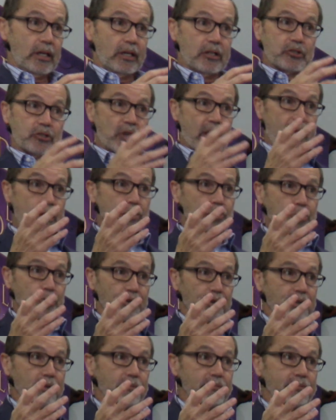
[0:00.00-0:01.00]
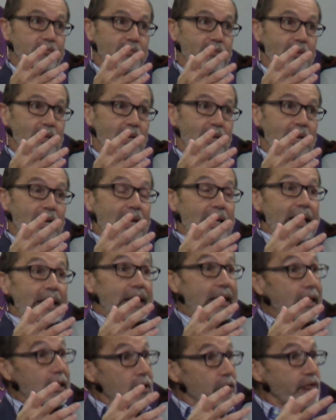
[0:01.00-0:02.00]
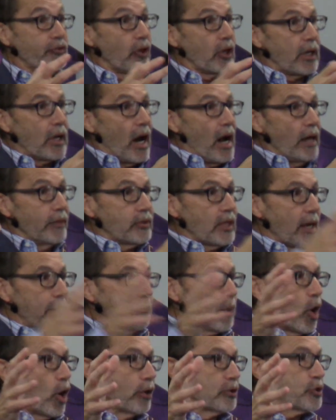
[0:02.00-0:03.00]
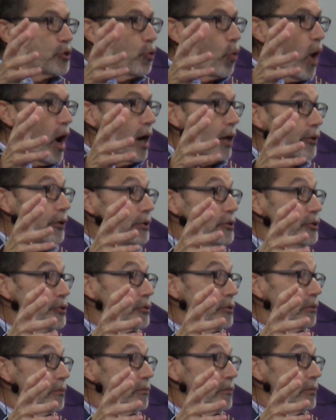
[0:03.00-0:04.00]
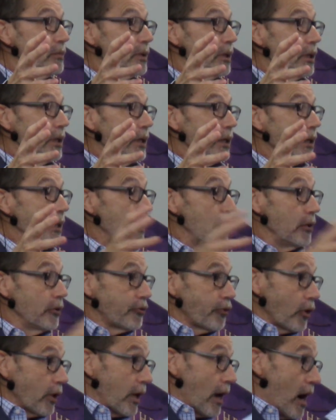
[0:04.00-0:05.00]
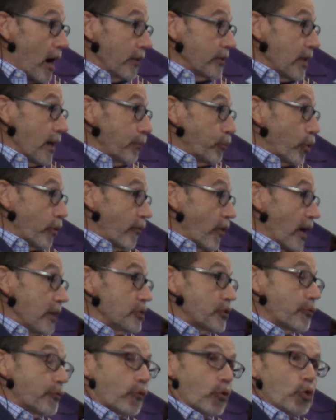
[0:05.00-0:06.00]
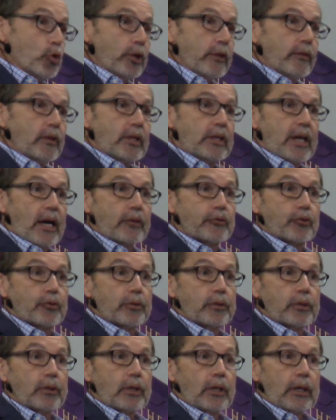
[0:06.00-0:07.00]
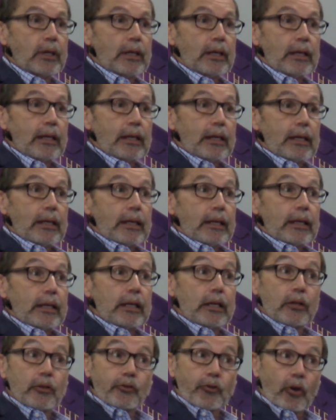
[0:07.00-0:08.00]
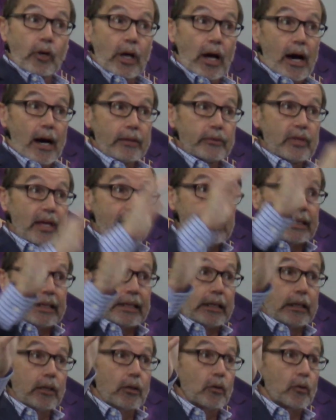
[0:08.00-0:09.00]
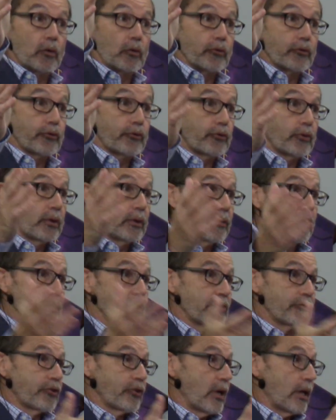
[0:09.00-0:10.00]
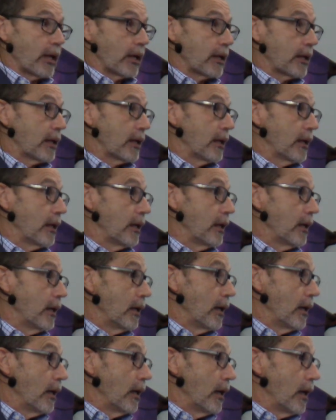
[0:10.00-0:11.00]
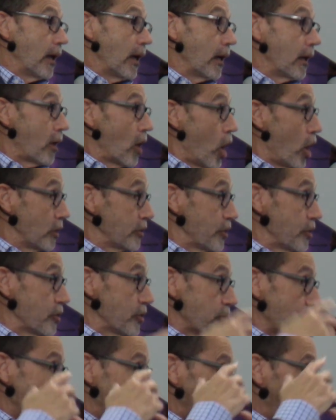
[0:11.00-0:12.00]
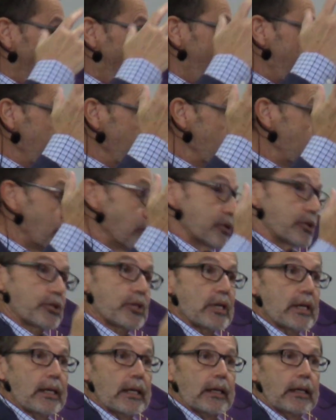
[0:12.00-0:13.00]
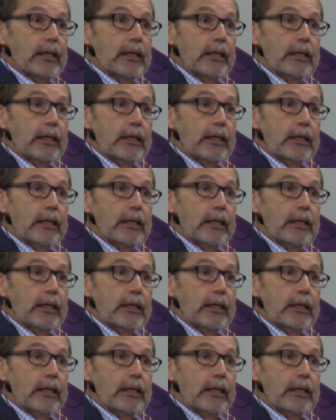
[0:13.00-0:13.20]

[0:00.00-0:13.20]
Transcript: His nature. He is a God that parts waters. He is a God that provides food in the desert. He is a God that heals the sick and causes the blind to see.